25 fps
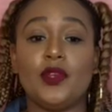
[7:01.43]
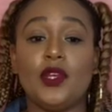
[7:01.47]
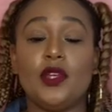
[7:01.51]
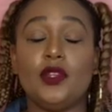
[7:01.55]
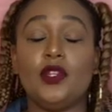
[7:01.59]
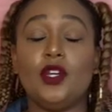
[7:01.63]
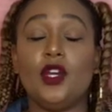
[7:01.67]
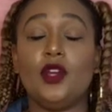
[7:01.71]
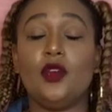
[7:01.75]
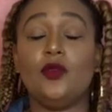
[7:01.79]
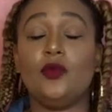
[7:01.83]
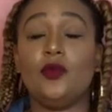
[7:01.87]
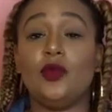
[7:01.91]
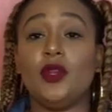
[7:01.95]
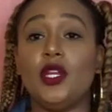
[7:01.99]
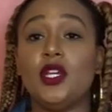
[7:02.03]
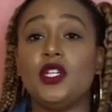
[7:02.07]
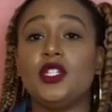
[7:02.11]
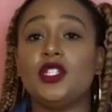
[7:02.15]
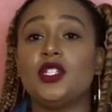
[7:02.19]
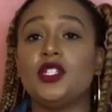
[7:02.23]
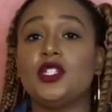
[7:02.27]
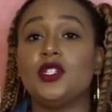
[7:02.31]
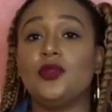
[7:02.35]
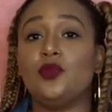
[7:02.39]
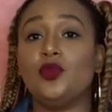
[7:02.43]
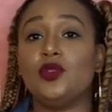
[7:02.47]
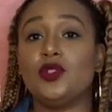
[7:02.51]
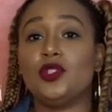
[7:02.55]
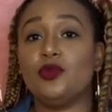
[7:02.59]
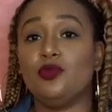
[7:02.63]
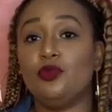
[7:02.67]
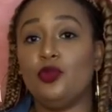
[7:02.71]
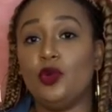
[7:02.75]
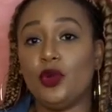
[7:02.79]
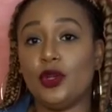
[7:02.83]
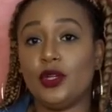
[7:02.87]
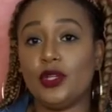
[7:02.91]
Their relationship was
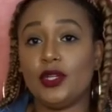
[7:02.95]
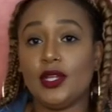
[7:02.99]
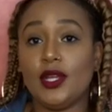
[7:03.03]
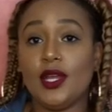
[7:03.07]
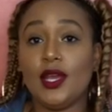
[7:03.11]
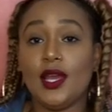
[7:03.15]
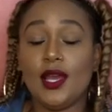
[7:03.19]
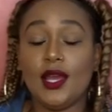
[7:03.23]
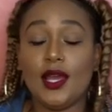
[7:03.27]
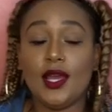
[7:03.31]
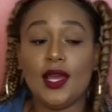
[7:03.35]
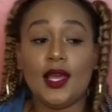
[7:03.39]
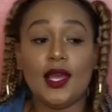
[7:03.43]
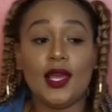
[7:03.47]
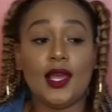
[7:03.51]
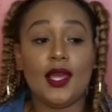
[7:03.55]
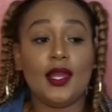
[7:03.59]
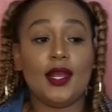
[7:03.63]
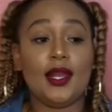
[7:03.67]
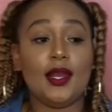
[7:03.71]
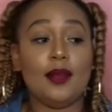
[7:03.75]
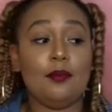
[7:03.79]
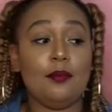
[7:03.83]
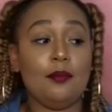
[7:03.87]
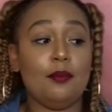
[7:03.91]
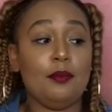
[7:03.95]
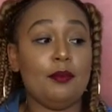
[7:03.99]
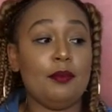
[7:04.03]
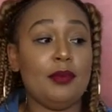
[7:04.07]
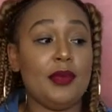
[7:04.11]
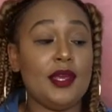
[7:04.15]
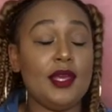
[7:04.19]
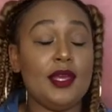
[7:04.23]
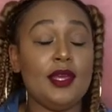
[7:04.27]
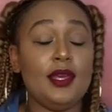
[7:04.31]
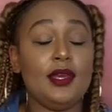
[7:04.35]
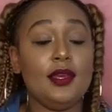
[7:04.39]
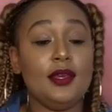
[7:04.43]
important, and
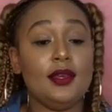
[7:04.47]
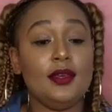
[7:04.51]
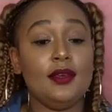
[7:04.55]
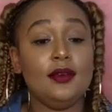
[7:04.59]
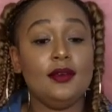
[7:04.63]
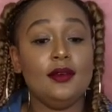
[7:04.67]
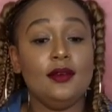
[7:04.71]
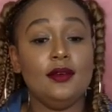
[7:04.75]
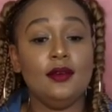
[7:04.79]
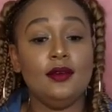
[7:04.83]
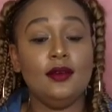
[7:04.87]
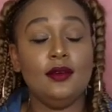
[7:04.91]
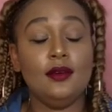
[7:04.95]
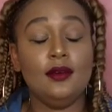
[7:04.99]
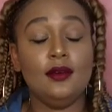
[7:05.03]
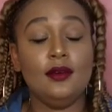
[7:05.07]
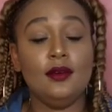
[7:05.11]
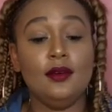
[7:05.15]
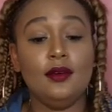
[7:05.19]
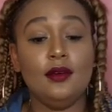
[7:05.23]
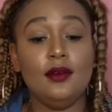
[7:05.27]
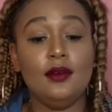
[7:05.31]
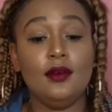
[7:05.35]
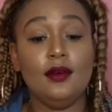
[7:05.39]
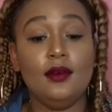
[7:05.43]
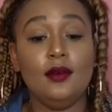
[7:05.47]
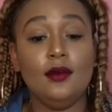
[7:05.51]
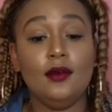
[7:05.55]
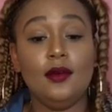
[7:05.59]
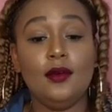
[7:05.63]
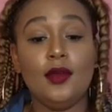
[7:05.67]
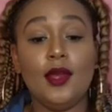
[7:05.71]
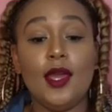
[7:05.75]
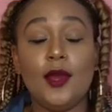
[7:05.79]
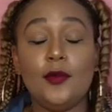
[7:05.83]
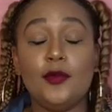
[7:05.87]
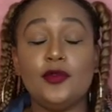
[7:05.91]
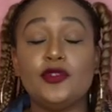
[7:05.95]
being
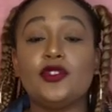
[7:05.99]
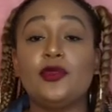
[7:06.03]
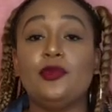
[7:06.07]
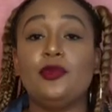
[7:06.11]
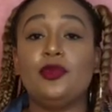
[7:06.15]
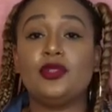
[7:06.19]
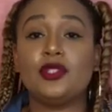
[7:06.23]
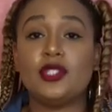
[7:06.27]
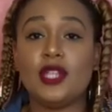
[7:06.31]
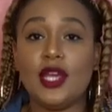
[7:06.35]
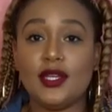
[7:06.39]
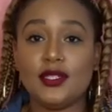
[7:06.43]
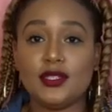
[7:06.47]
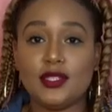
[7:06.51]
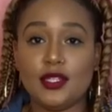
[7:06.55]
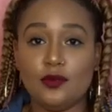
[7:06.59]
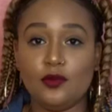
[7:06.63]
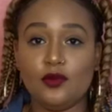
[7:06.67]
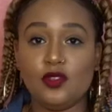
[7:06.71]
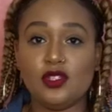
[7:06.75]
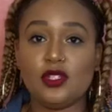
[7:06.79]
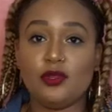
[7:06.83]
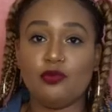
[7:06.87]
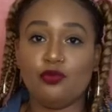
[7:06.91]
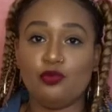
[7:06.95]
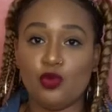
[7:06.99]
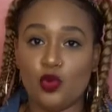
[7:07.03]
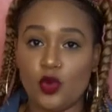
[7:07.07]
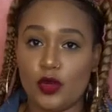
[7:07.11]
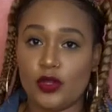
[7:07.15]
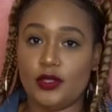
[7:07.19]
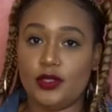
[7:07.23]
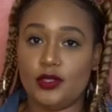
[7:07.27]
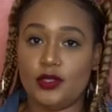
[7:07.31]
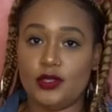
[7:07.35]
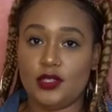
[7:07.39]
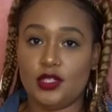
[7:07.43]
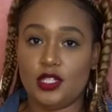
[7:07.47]
able to protect him was
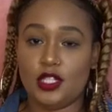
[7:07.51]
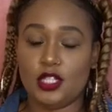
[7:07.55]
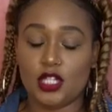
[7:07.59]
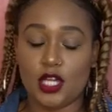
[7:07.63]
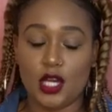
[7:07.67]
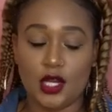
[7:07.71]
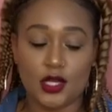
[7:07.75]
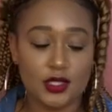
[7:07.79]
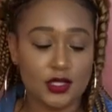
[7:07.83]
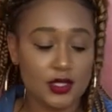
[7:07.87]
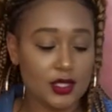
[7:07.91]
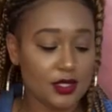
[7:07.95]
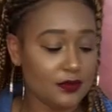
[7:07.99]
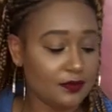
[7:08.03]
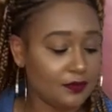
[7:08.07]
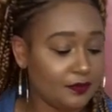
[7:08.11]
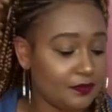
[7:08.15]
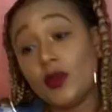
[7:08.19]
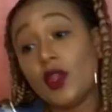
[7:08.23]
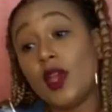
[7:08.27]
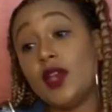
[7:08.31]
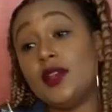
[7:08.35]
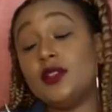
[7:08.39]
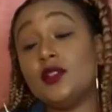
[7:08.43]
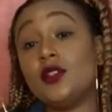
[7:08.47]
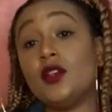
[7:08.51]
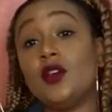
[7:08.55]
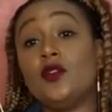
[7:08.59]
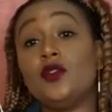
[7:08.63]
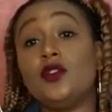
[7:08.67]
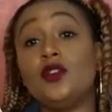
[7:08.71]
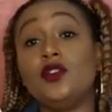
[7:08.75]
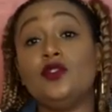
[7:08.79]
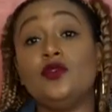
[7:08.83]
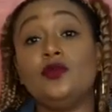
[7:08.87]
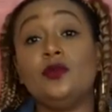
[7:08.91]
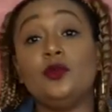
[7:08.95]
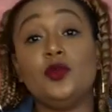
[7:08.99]
important to Jonathan. And so
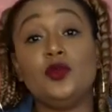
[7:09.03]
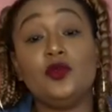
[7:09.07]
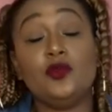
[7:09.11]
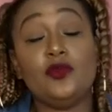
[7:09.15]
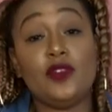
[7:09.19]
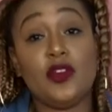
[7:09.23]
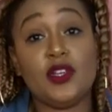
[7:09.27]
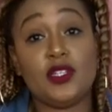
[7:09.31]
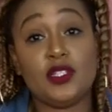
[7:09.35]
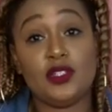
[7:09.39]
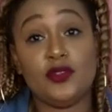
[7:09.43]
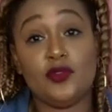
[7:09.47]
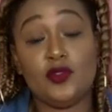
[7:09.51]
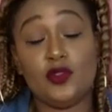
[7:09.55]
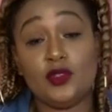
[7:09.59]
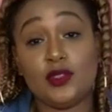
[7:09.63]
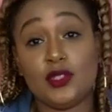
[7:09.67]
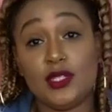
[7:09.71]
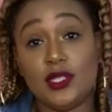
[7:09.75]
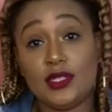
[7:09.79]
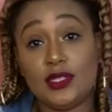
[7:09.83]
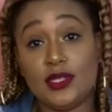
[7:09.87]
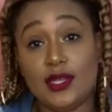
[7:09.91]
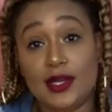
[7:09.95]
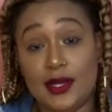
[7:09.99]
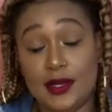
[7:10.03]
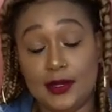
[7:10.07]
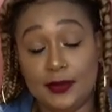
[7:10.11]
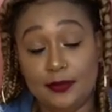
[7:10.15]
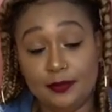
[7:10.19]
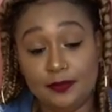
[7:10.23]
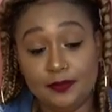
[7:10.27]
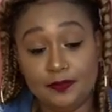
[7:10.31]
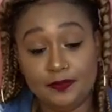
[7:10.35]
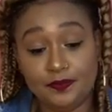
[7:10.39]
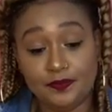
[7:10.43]
the new moon festival did come,